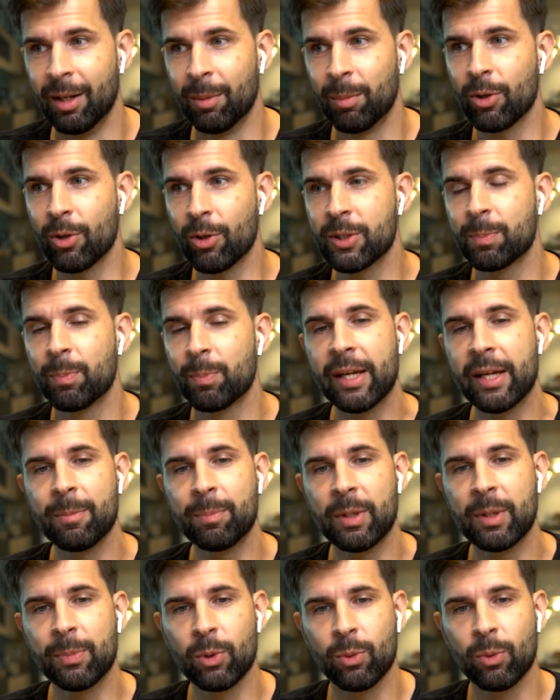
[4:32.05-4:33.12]
Because many
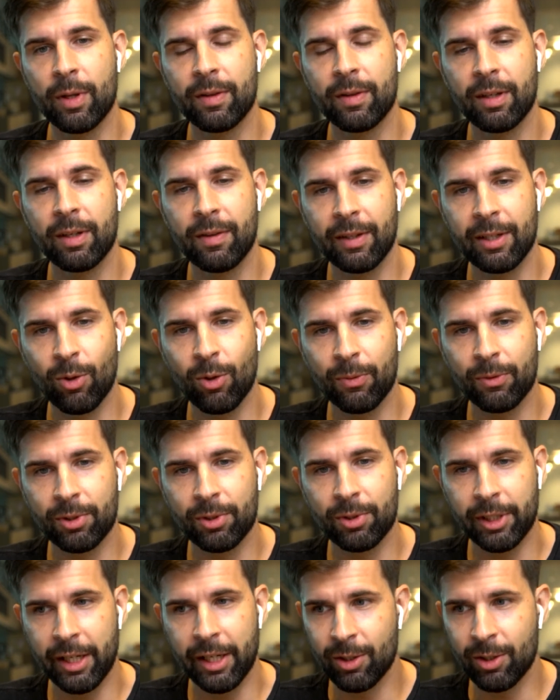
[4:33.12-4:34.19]
people, when they think of
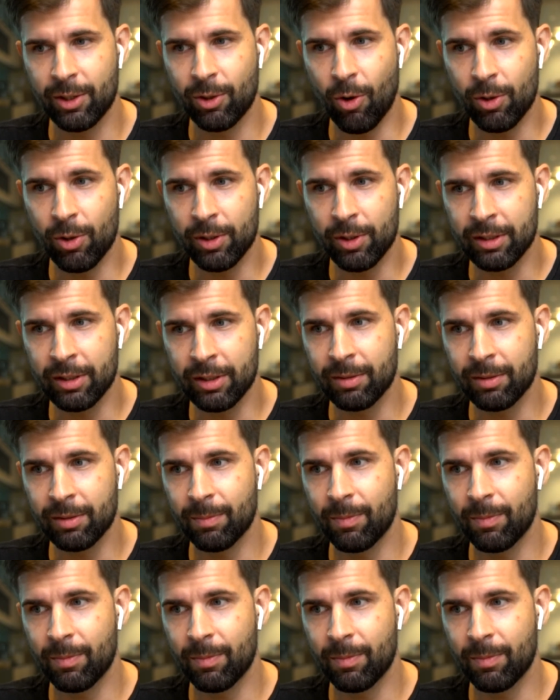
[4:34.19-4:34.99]
creating content,